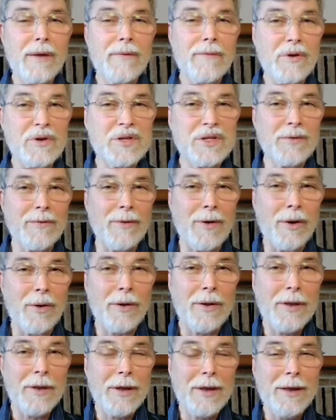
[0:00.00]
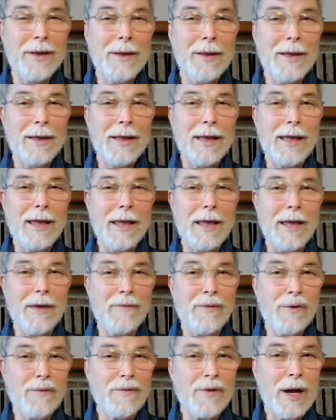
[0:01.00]
first of all,
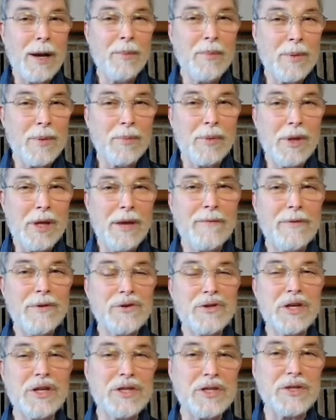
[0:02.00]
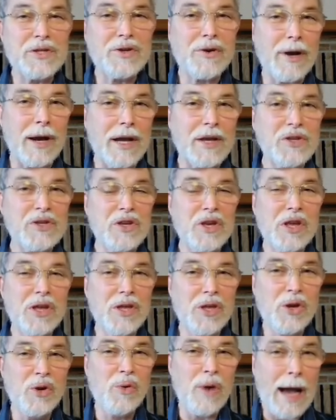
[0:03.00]
if you come to believe in Jesus Christ,
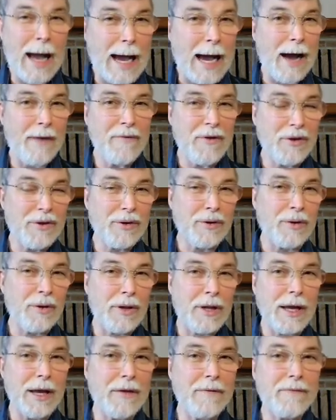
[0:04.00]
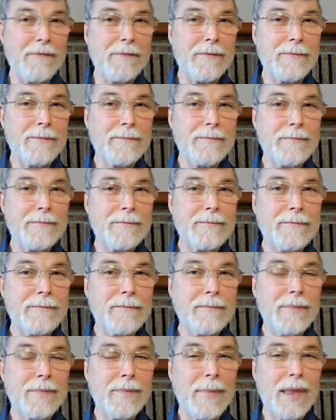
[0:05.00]
you have eternal life.
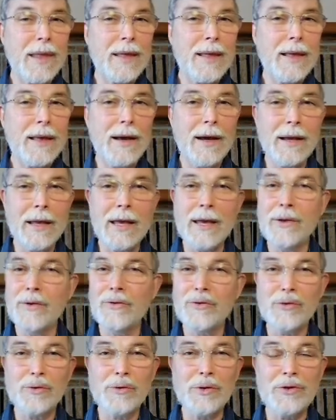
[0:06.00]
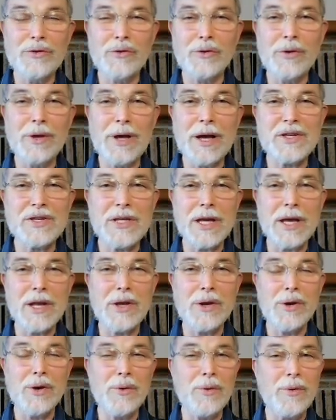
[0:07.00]
Again, truly, truly, I say to
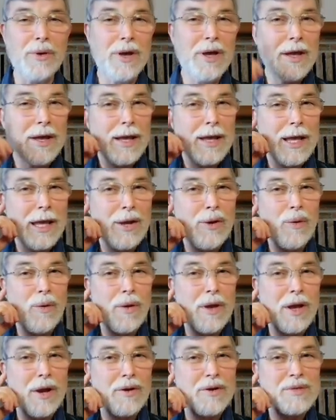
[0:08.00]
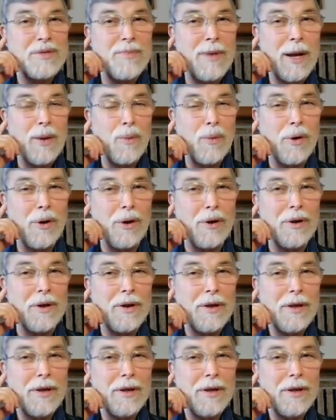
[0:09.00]
you, he who hears my word